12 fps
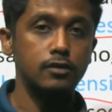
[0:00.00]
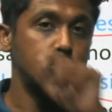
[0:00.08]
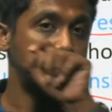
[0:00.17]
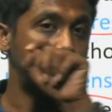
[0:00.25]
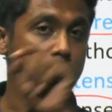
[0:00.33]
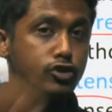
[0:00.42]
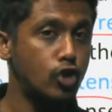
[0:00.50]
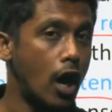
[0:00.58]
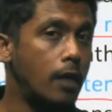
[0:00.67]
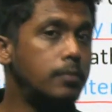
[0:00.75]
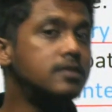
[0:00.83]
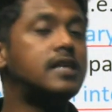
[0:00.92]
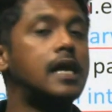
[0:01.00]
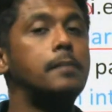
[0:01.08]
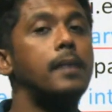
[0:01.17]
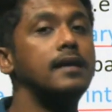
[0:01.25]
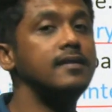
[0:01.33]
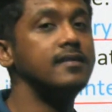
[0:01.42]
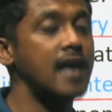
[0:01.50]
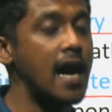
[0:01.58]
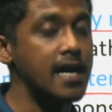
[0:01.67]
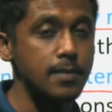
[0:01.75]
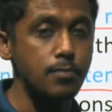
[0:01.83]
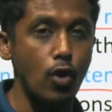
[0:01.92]
So that job is done by these
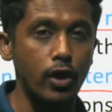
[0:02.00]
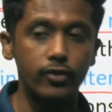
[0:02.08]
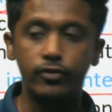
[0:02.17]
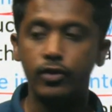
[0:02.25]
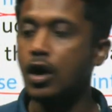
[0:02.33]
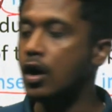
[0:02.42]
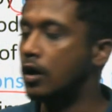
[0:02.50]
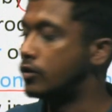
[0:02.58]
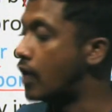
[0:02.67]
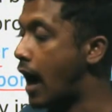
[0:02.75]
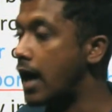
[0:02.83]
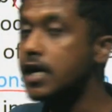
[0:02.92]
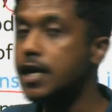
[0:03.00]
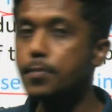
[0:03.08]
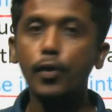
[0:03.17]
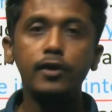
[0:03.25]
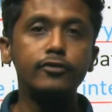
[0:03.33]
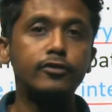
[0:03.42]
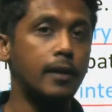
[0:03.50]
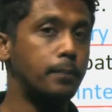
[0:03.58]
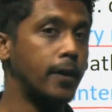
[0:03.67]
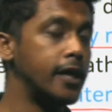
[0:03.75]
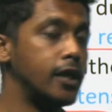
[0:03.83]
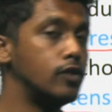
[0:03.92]
antibodies. So antibodies are
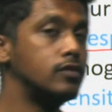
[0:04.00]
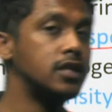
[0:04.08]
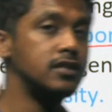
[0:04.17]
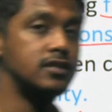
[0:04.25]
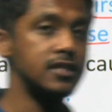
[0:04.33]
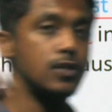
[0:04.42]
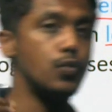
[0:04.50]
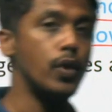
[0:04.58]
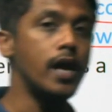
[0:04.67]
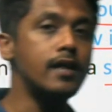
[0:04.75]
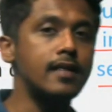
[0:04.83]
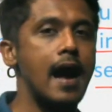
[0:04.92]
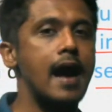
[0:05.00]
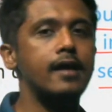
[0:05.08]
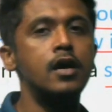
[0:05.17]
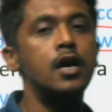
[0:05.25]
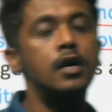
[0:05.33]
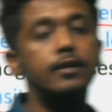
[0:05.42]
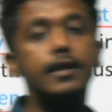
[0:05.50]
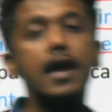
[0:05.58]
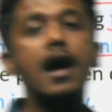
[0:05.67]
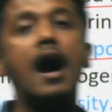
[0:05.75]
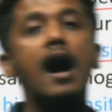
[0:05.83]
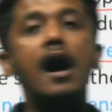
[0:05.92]
produced in such a way that they
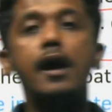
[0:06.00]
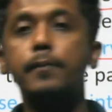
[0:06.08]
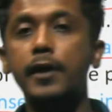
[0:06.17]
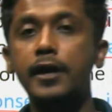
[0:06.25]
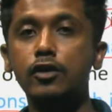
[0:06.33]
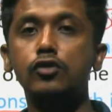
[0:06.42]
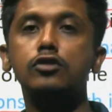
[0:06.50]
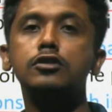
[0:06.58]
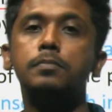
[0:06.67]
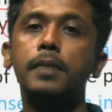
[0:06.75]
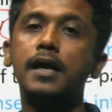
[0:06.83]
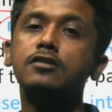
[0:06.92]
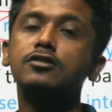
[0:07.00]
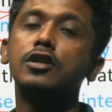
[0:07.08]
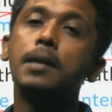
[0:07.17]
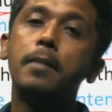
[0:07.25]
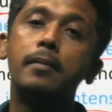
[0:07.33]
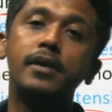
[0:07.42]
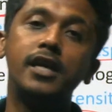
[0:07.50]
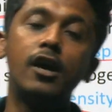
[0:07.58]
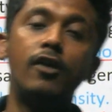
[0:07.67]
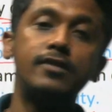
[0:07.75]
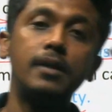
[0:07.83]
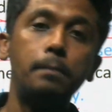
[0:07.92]
are produced based on the memory
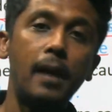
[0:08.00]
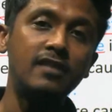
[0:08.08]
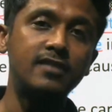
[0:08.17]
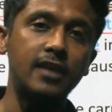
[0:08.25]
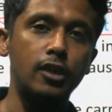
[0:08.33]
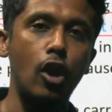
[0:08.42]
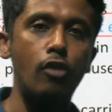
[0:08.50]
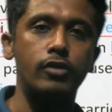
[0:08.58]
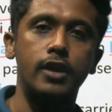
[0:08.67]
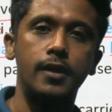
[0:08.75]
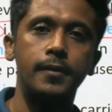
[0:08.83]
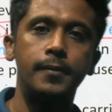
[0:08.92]
of the past encounter.